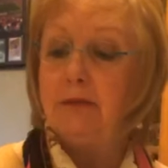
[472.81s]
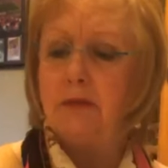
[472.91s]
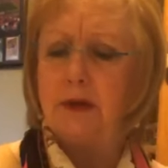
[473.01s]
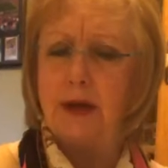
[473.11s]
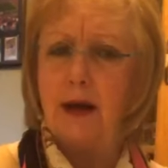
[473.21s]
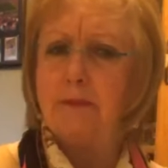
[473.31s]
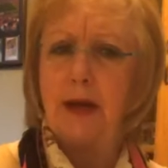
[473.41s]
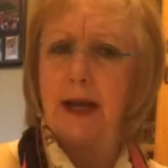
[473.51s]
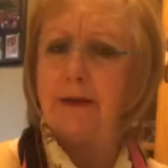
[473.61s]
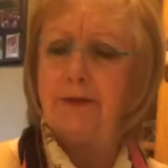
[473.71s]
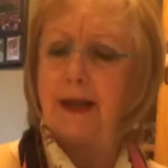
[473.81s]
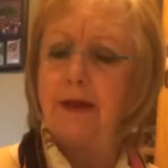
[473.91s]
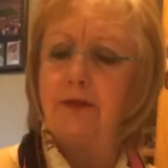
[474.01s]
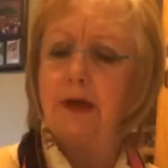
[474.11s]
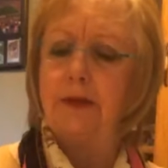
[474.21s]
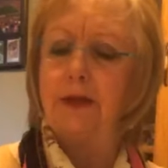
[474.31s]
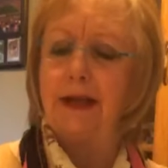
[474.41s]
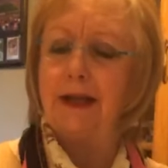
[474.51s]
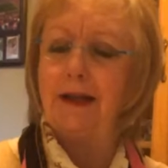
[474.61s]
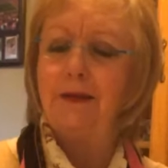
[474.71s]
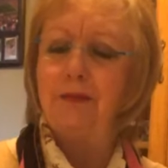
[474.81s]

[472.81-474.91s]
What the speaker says: not my favorite thing,